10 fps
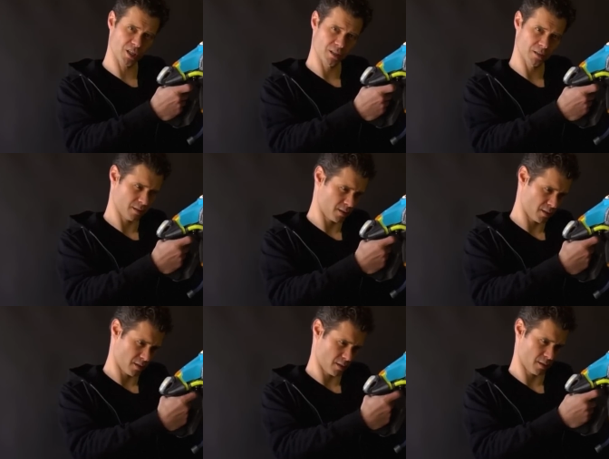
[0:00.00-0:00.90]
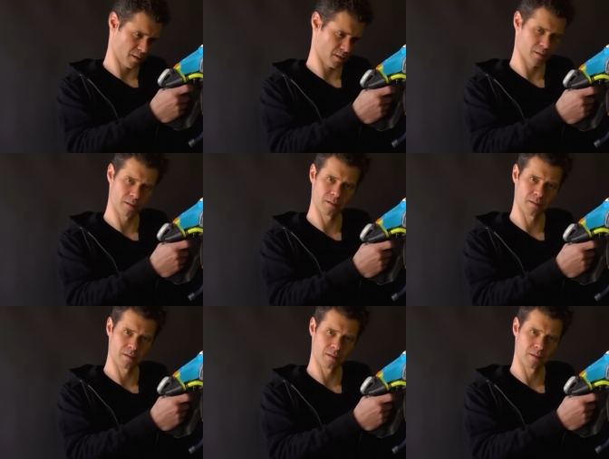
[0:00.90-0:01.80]
imitation of what John built here.
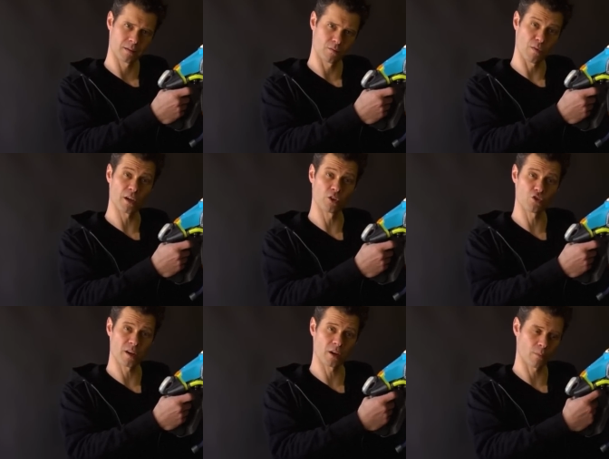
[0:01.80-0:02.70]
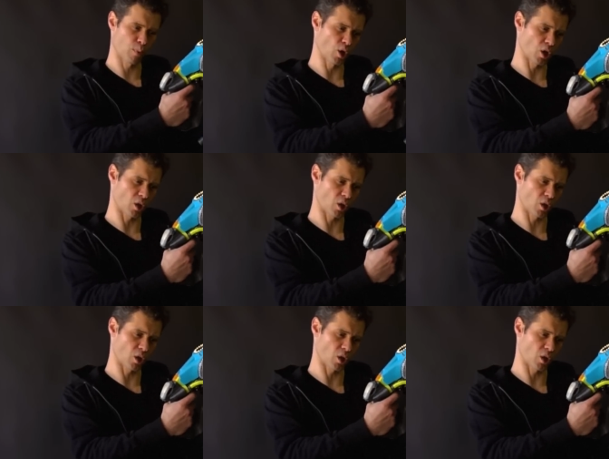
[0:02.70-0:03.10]
So way to go, John.